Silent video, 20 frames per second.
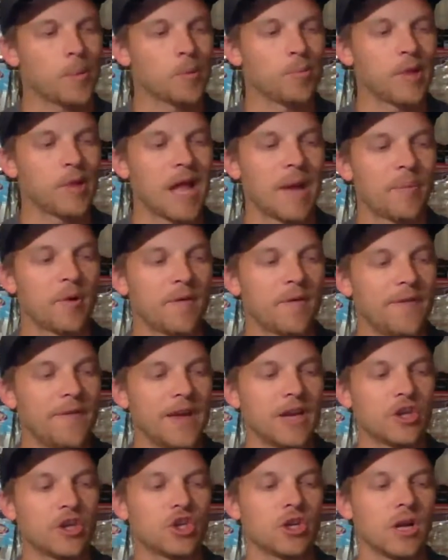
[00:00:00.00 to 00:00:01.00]
whopper
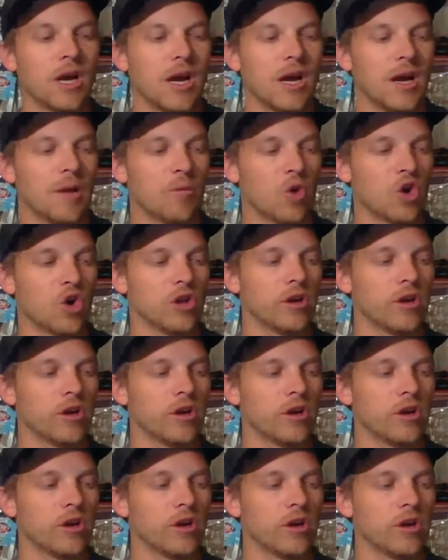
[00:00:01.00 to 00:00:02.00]
plopper fish
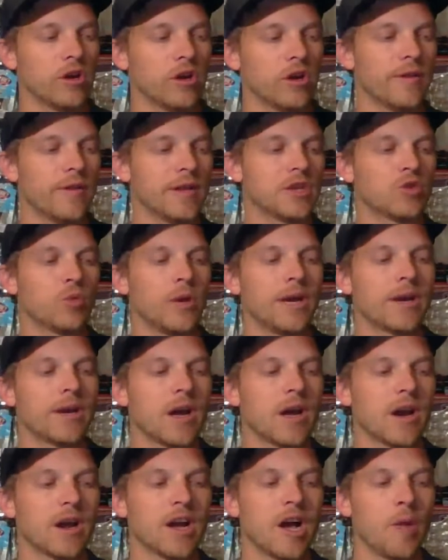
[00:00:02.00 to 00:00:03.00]
um, earlier this week.
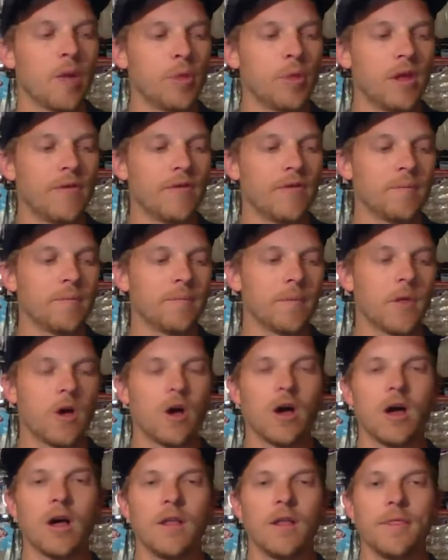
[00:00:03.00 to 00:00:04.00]
Caught a couple of them
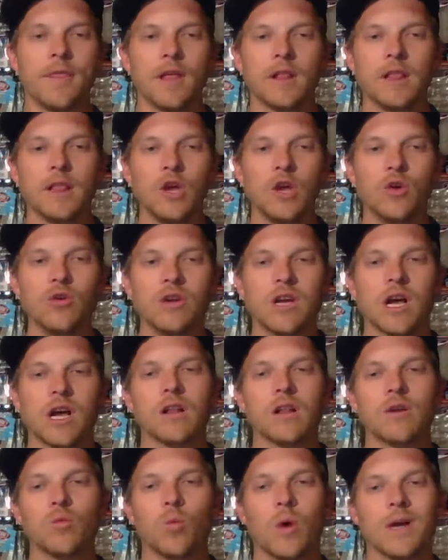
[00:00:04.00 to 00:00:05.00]
on the loon
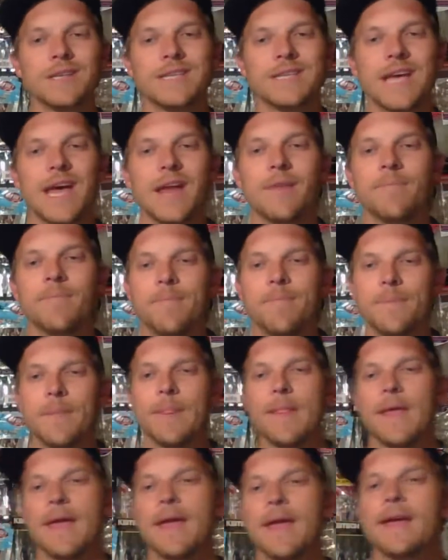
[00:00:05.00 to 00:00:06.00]
colored 110.
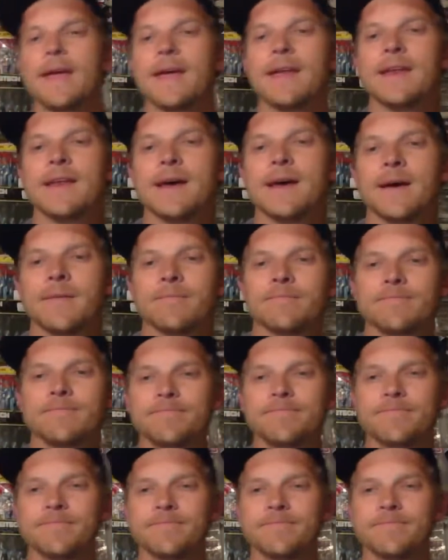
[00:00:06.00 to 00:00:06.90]
And um,